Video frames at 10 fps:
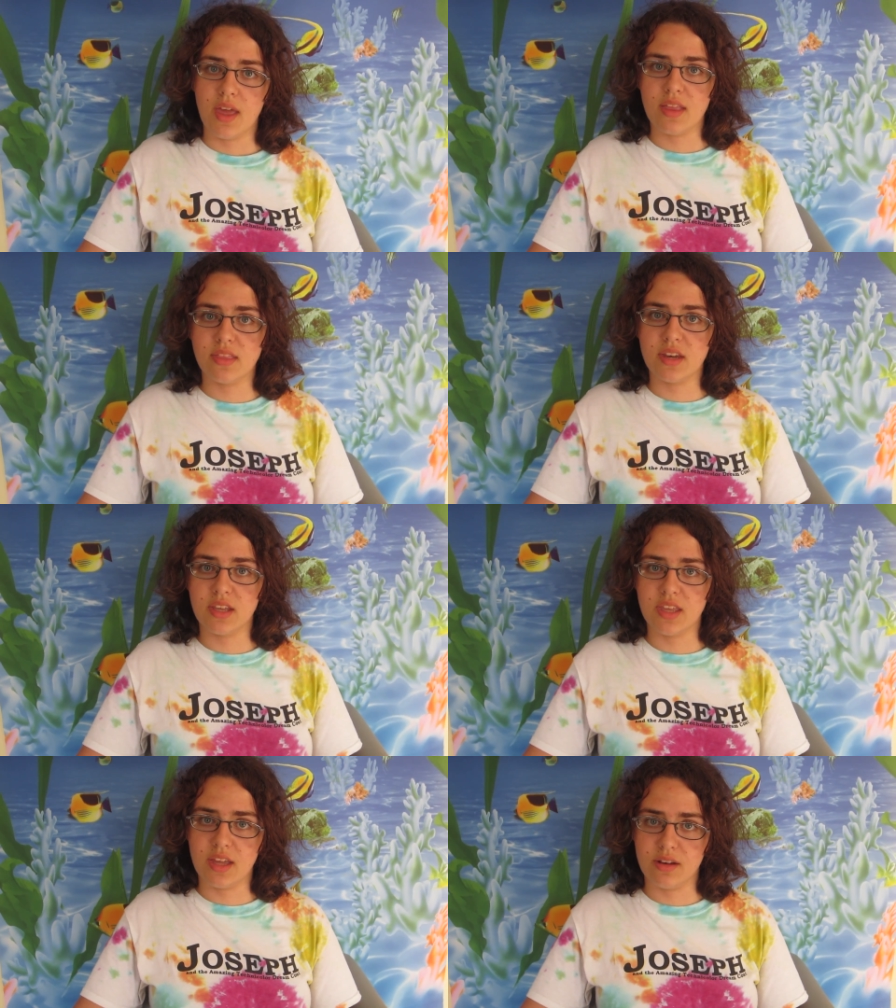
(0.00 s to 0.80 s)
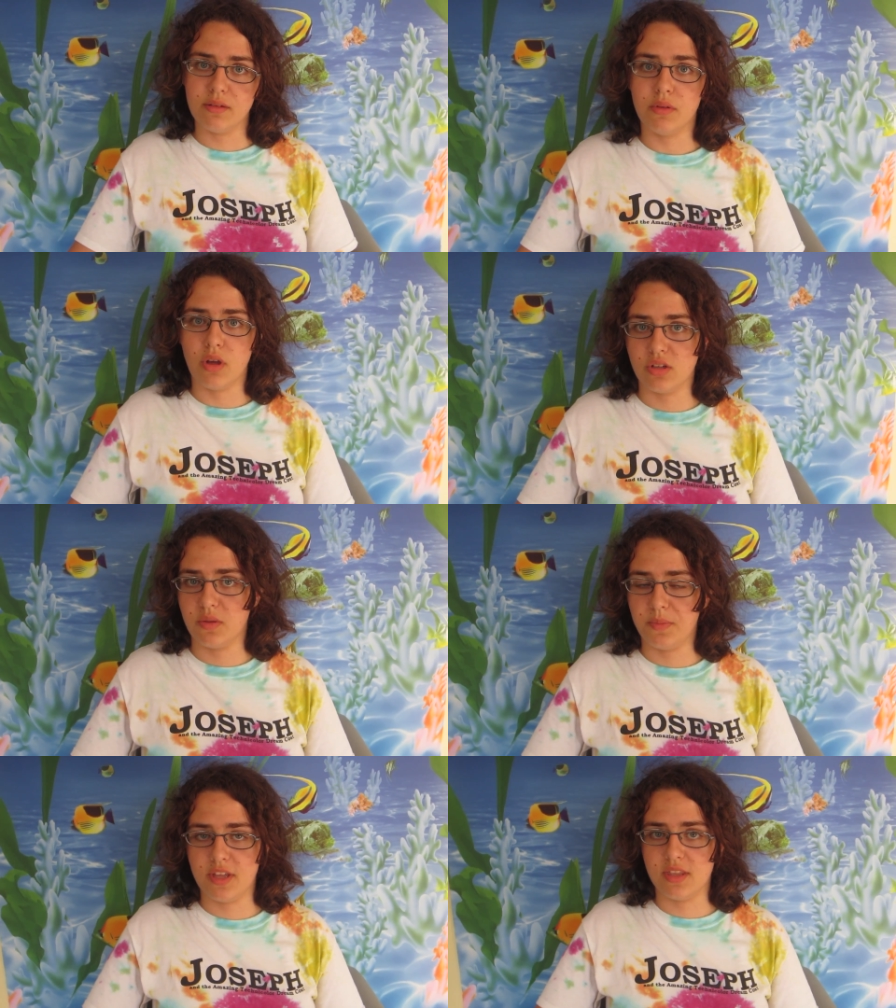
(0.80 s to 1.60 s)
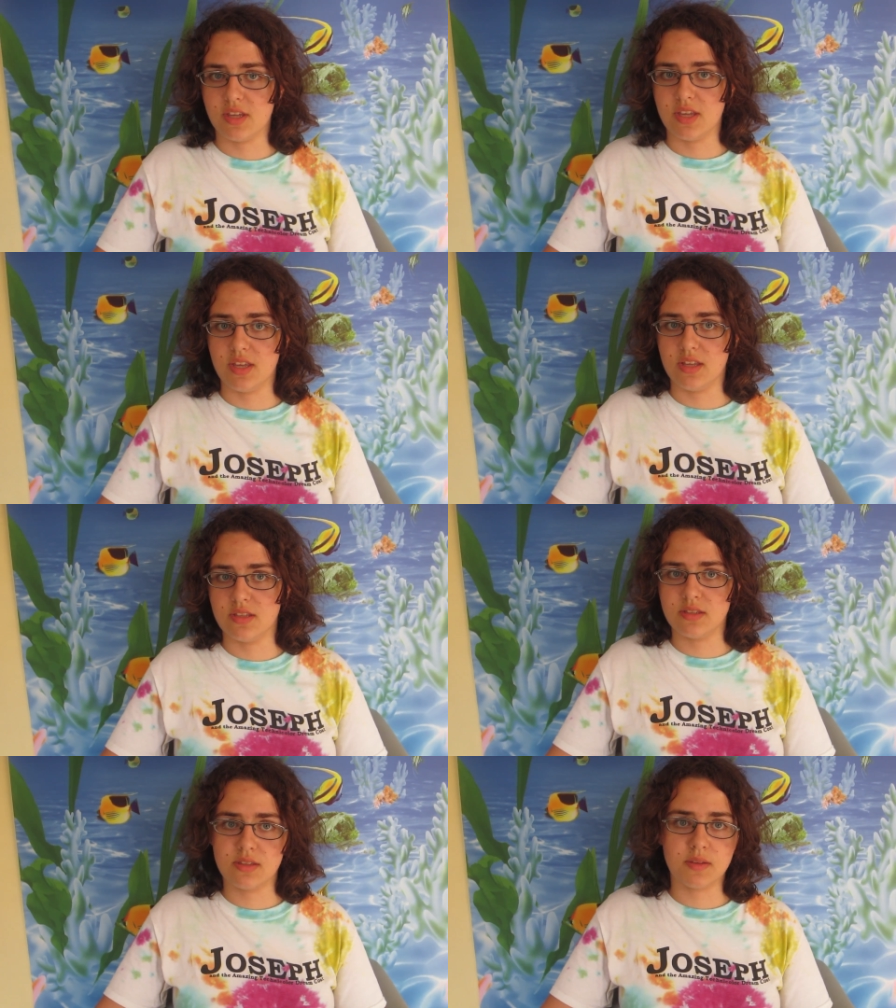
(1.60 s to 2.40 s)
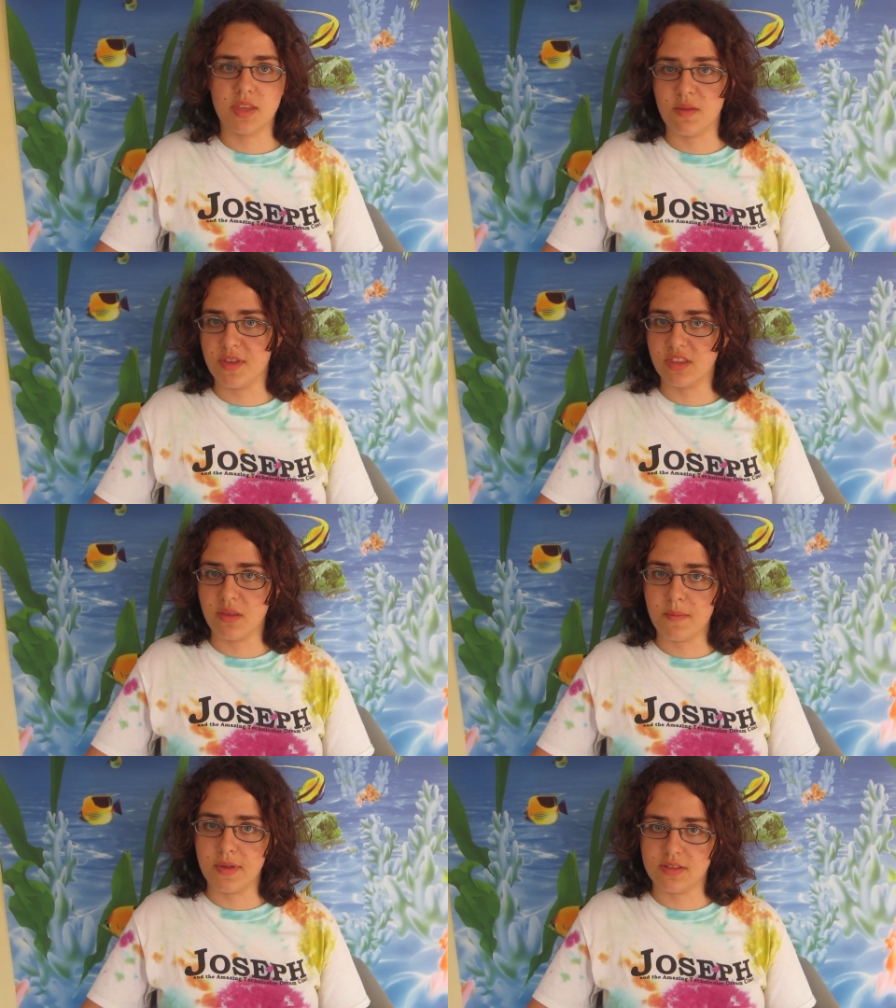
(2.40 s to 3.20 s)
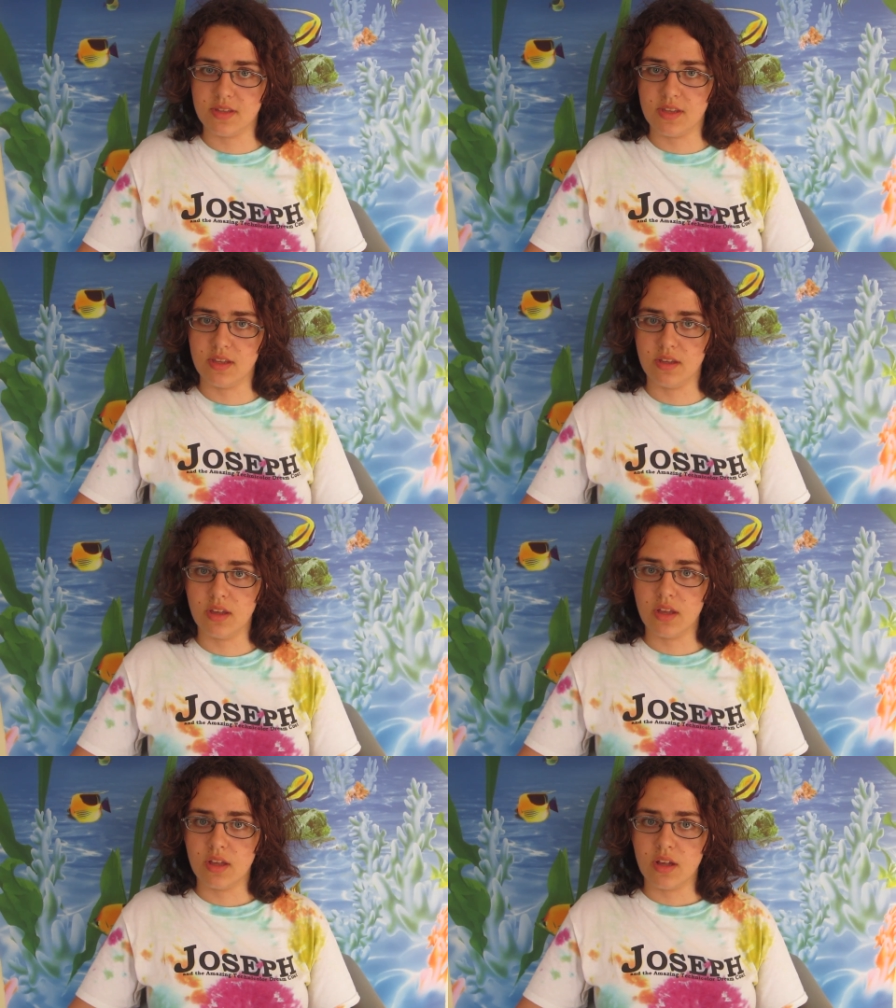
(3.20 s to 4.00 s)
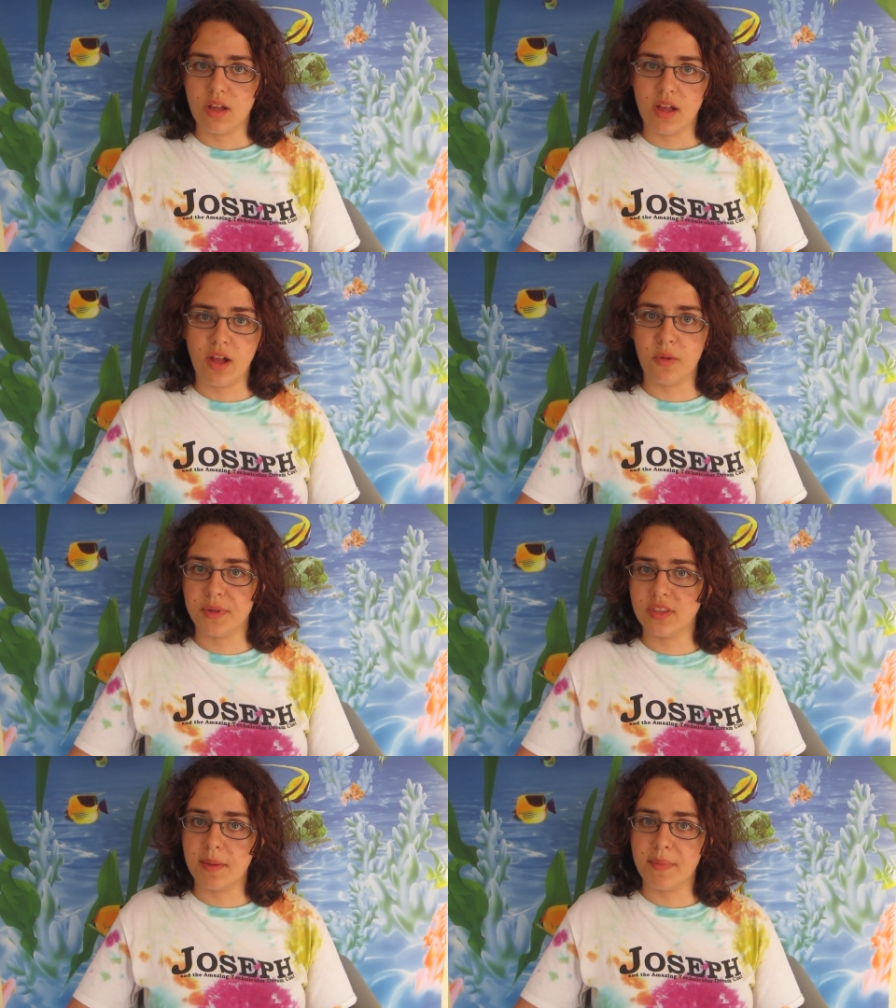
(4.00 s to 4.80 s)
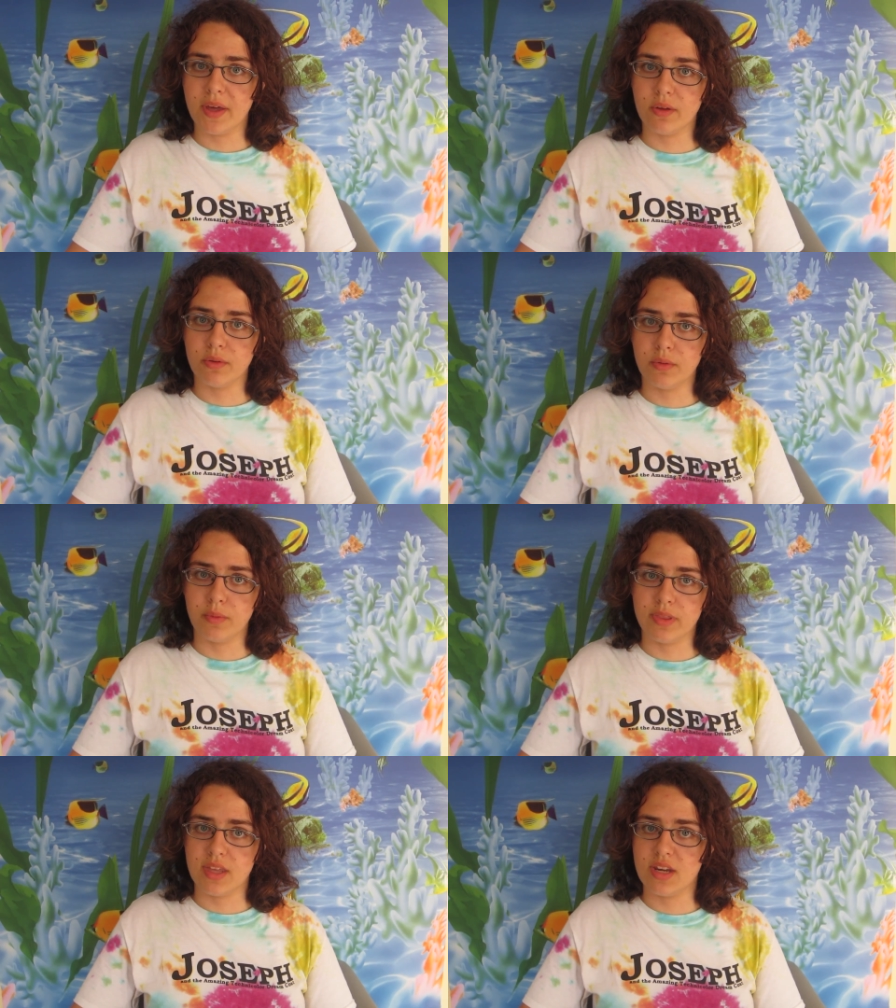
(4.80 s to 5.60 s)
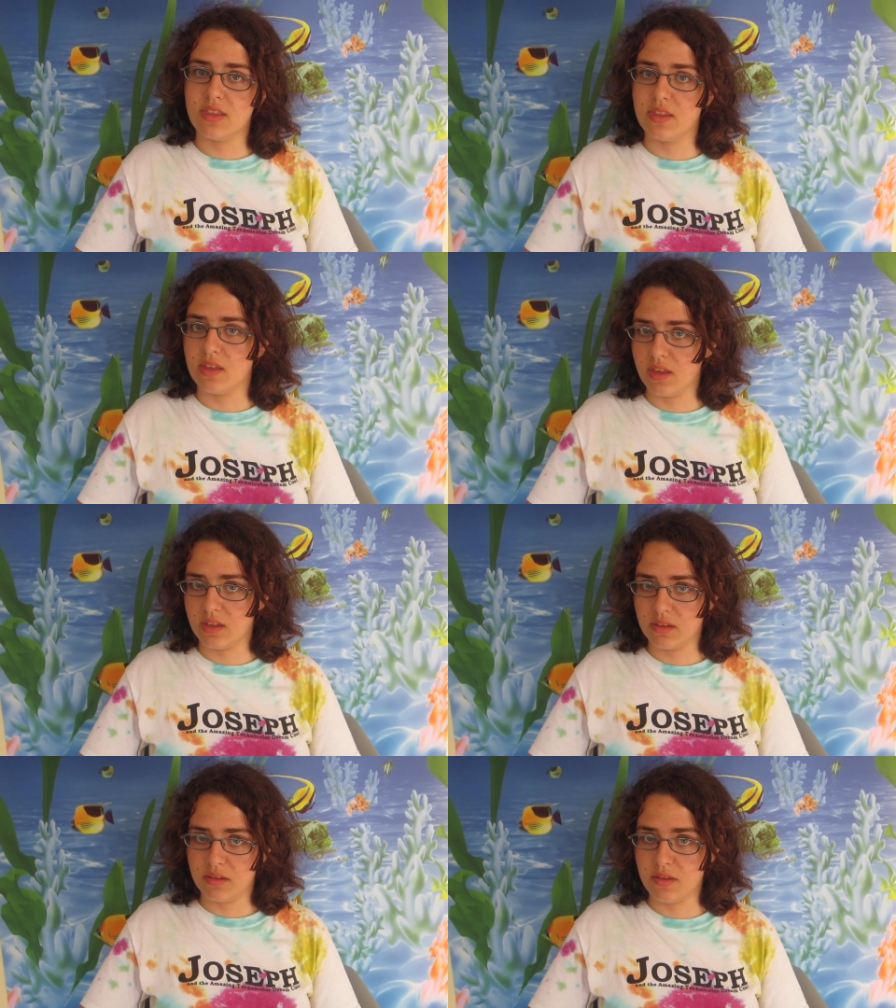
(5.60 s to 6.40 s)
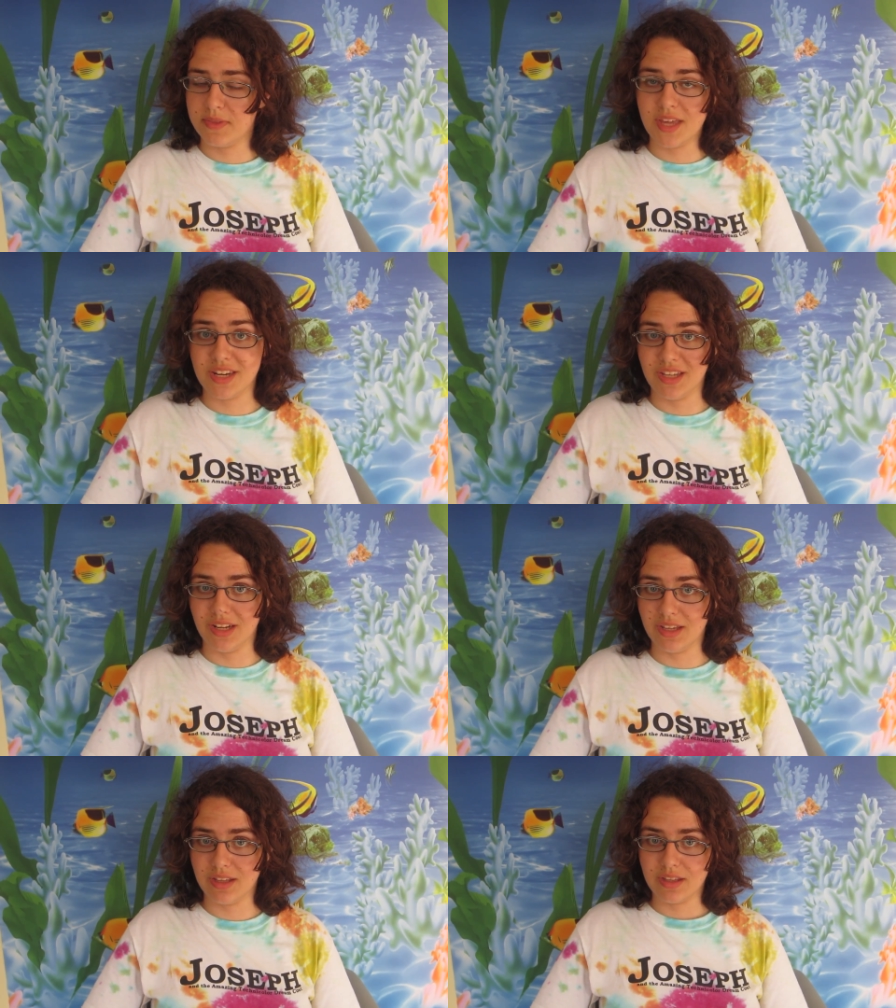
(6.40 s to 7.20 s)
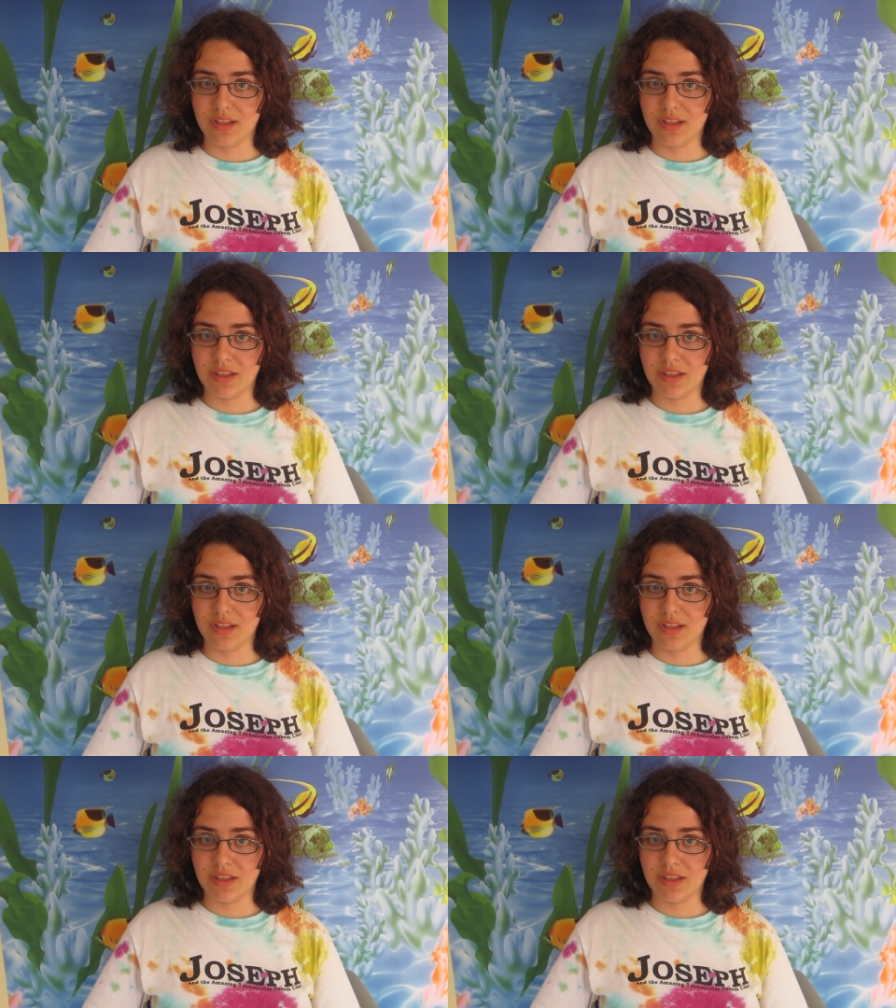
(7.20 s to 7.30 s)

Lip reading: and then again occupy the kids, keeping them busy, helping them out with anything if they need it,